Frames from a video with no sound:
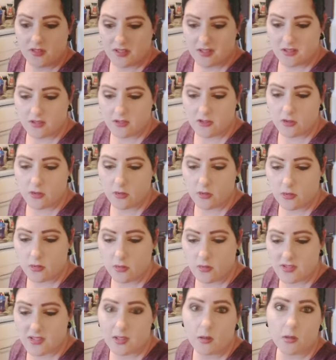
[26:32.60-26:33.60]

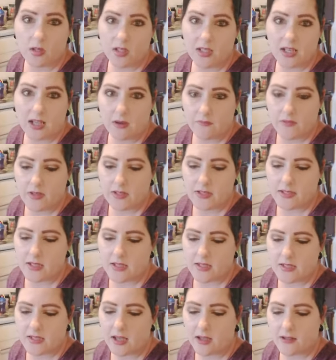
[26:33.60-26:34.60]
so I can have your
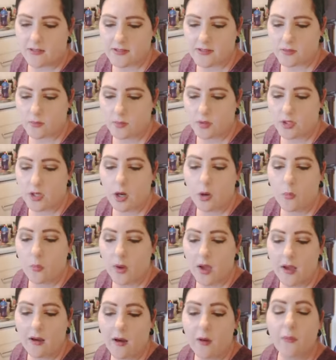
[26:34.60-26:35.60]
details so I know
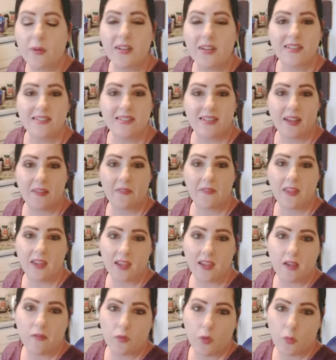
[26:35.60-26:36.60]
where I'm going to send the
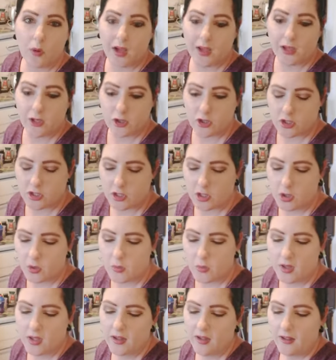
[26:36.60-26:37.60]
giveaway
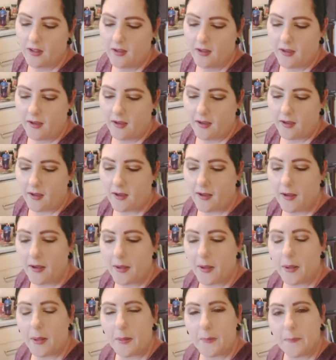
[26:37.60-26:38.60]

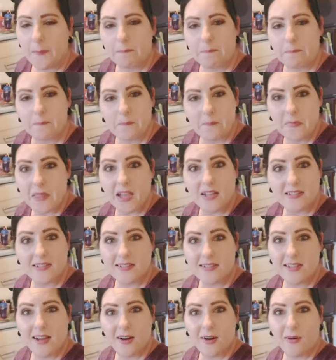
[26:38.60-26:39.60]
to.
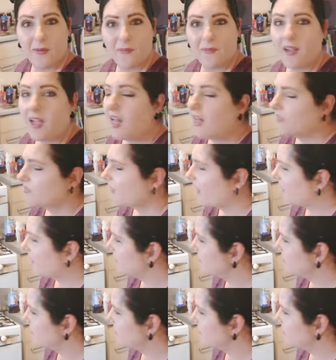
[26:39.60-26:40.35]
That